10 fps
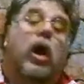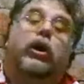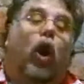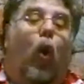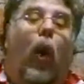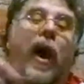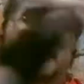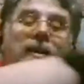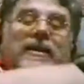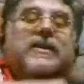know what?
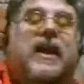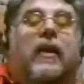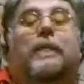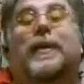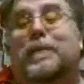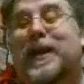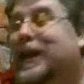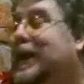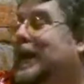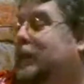Instead of me
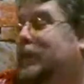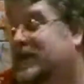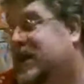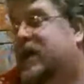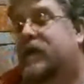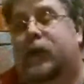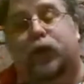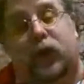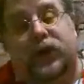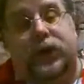picking it, because I have all the
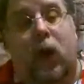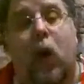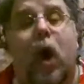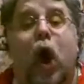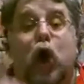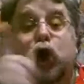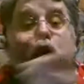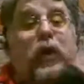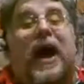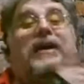toys,
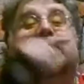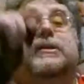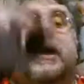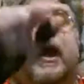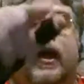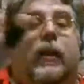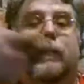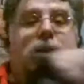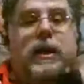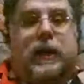you guys tell
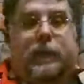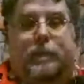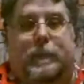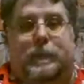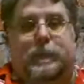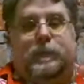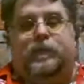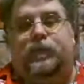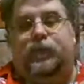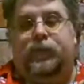me.
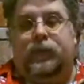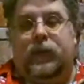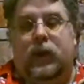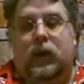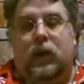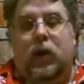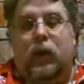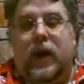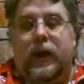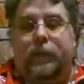All
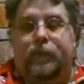right?